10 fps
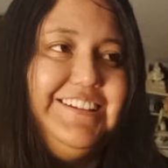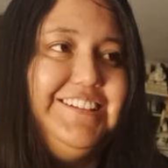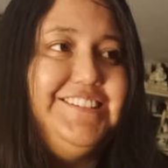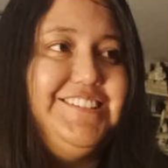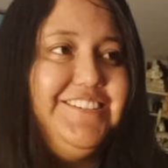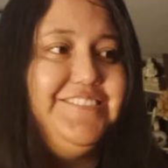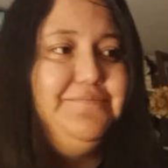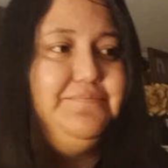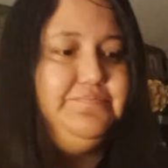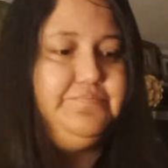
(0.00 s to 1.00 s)
and
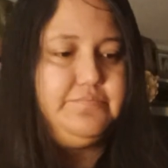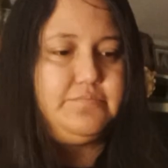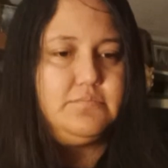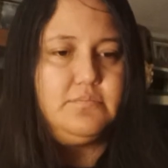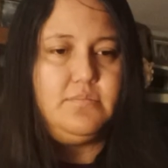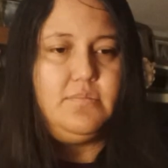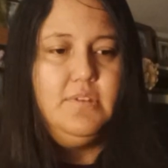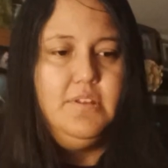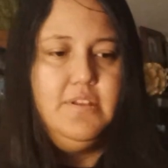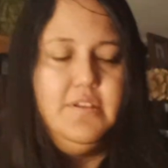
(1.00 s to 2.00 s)
so,
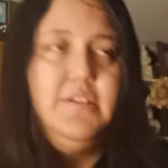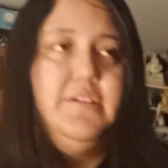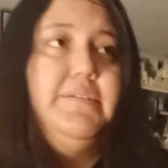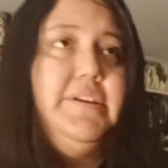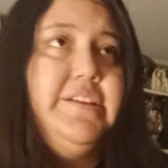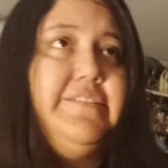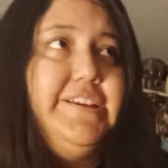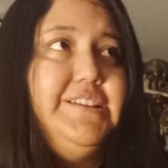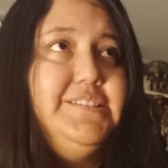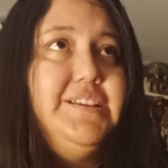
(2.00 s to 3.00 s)
but
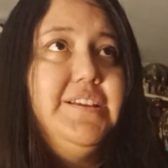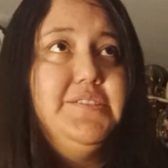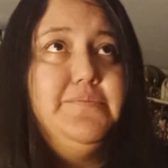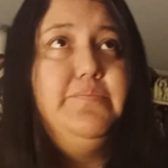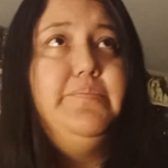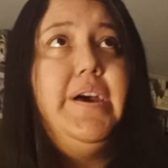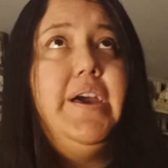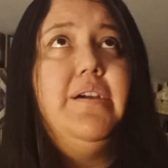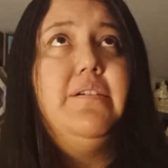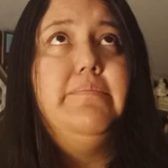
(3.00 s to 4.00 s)
anyways,
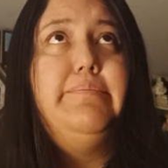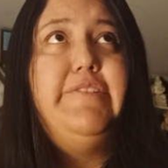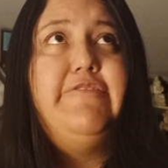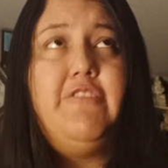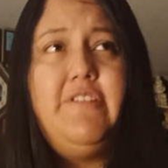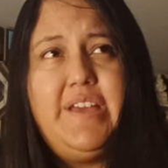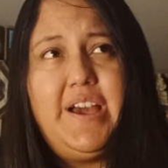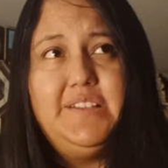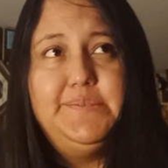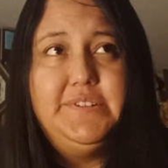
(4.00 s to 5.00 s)
but before the
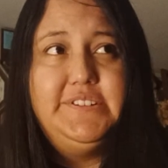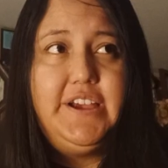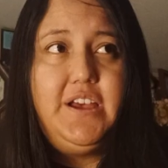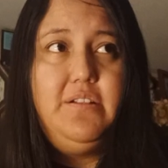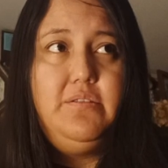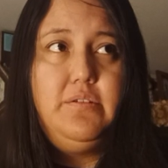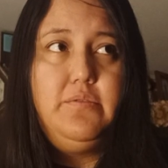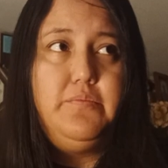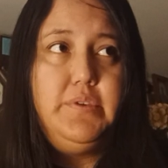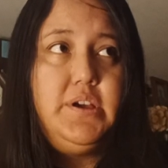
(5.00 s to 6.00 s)
house burned down,
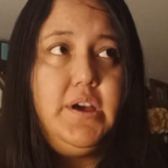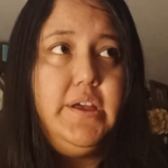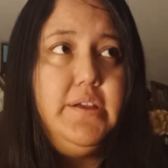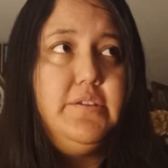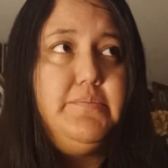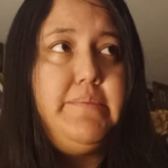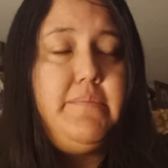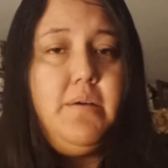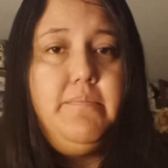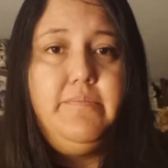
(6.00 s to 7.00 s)
we got, my
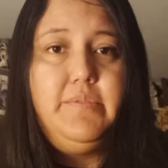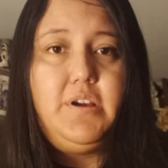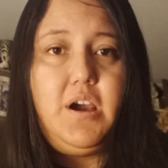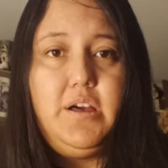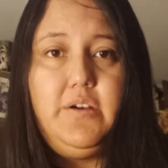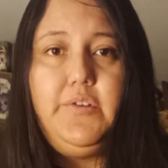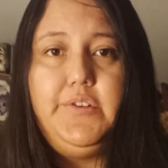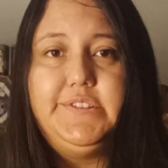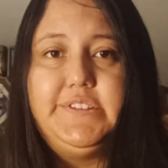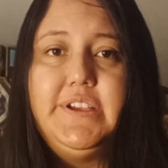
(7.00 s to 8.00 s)
mom got
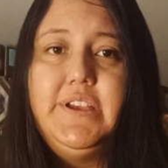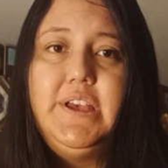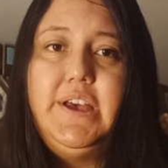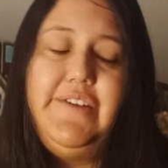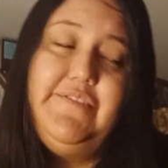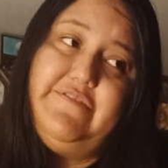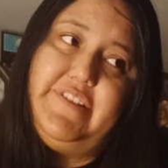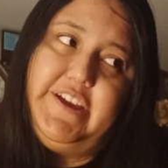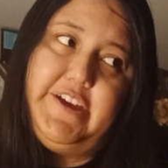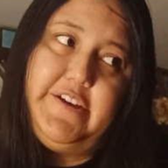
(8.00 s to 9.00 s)
hold of a
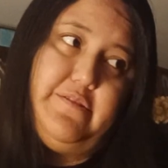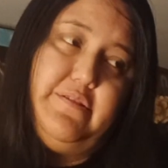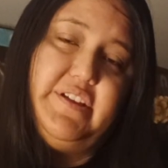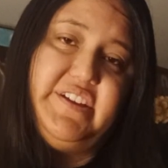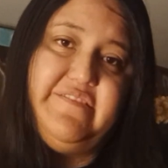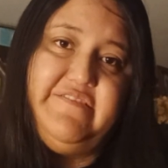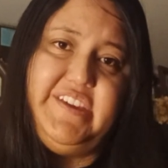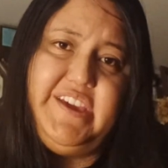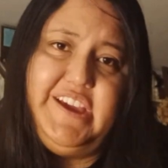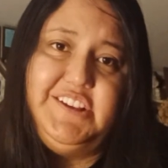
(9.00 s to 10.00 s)
video, like a
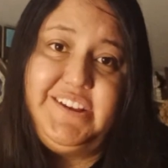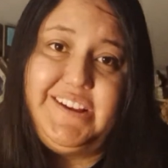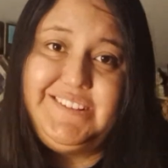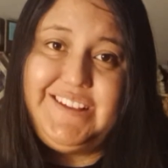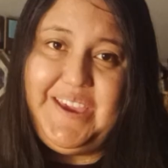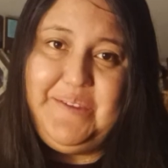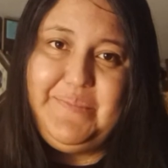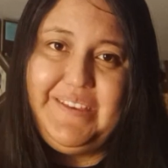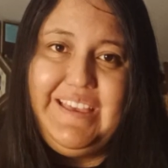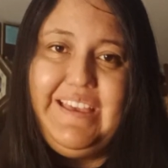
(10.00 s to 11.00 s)
VHS tape,
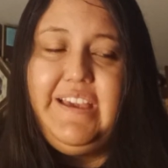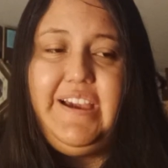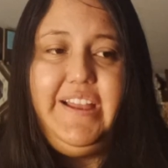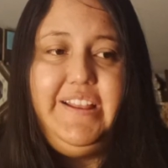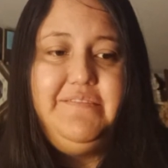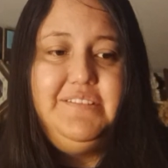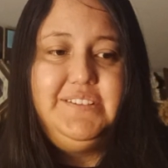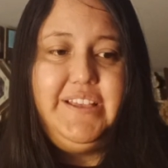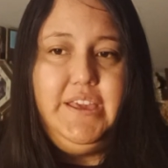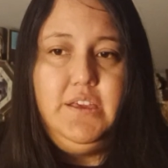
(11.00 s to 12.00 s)
and it was
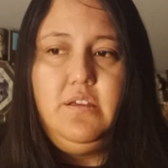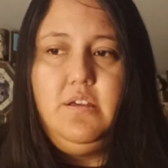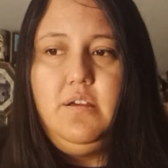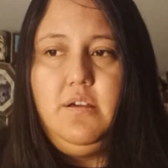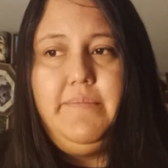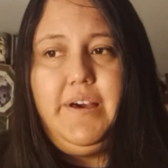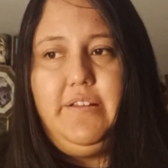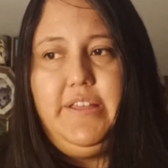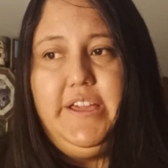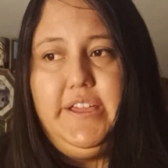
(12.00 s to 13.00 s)
like
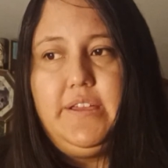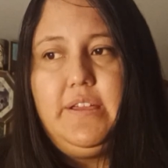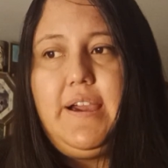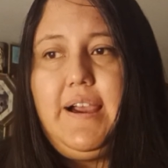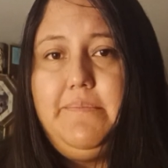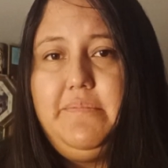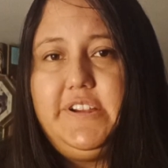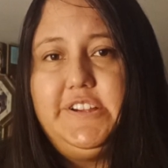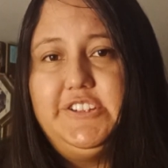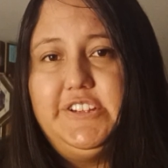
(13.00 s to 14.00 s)
about like
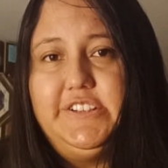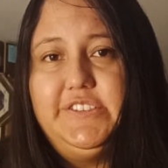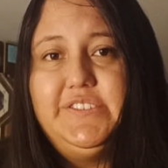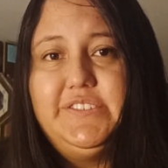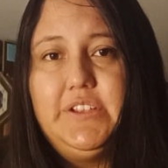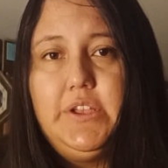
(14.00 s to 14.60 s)
apparitions.